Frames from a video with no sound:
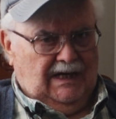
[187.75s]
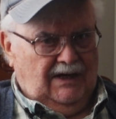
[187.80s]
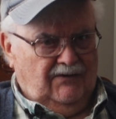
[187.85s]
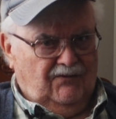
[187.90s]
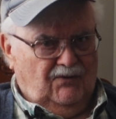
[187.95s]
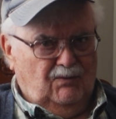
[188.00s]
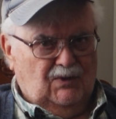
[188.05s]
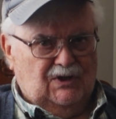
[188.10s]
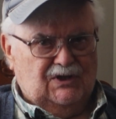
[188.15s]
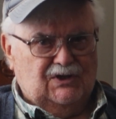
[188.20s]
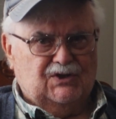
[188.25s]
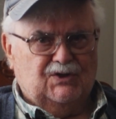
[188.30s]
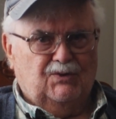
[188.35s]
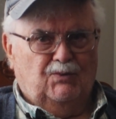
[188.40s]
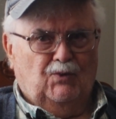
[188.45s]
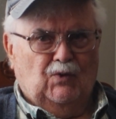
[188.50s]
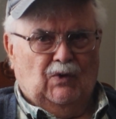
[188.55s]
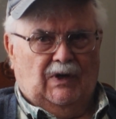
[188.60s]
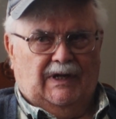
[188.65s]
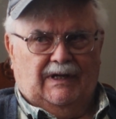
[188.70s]
He never
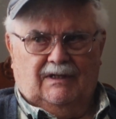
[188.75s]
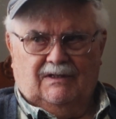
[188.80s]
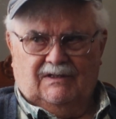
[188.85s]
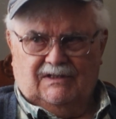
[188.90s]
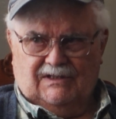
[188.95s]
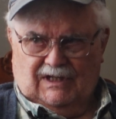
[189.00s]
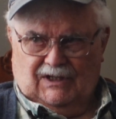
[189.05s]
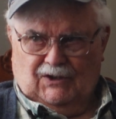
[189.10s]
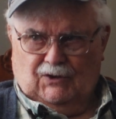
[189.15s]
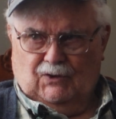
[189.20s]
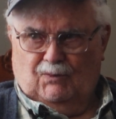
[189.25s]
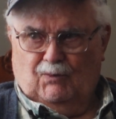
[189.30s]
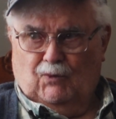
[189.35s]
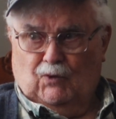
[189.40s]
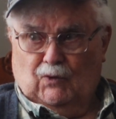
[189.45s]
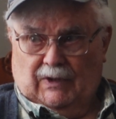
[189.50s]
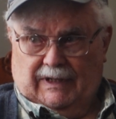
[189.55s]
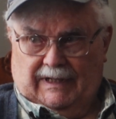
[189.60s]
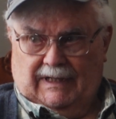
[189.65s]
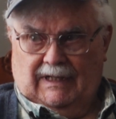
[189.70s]
missed a morning of saying
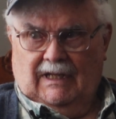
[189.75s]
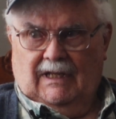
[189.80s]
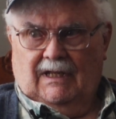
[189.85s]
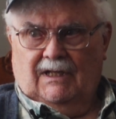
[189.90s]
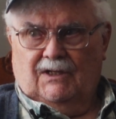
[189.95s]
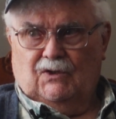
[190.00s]
good morning